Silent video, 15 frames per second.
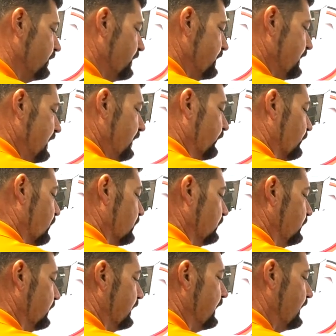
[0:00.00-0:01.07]
You need to start
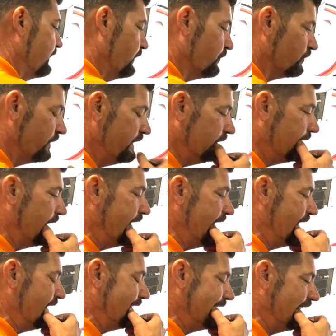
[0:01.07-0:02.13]
looking at this
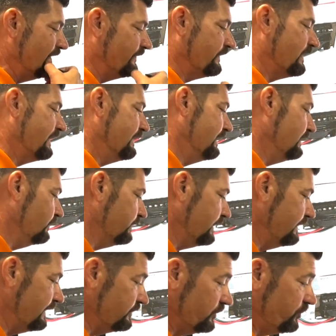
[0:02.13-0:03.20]
relay and identifying it.
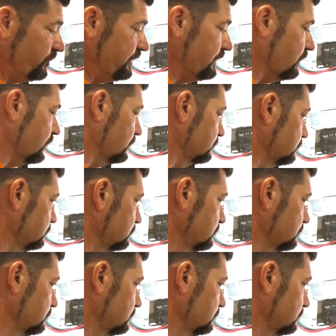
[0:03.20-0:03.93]
Okay, that's a G call.